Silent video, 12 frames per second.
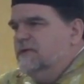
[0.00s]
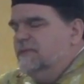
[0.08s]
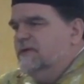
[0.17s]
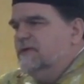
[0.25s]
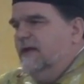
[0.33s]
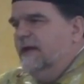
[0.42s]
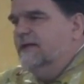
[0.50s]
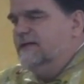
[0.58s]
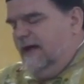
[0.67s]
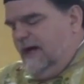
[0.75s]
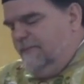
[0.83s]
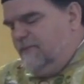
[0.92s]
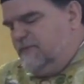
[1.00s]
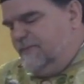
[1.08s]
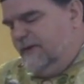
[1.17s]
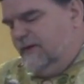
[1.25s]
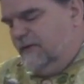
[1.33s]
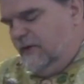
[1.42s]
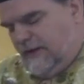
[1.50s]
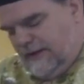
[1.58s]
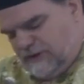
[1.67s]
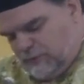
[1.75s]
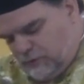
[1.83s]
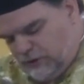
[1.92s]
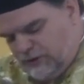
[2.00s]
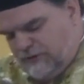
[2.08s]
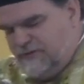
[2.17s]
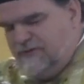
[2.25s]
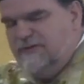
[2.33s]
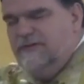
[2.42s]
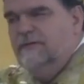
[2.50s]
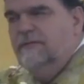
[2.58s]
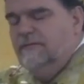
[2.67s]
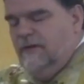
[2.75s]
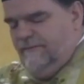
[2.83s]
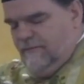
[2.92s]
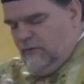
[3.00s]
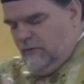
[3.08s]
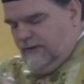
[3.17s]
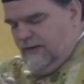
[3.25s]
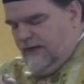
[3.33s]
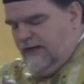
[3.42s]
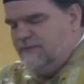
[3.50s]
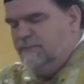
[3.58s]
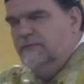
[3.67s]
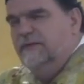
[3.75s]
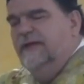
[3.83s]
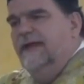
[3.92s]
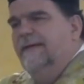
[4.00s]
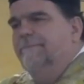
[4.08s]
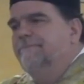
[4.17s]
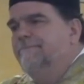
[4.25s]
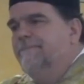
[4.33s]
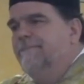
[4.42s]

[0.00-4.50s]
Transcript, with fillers: spends a lot of time speaking on the last words of the Holy Gospel today.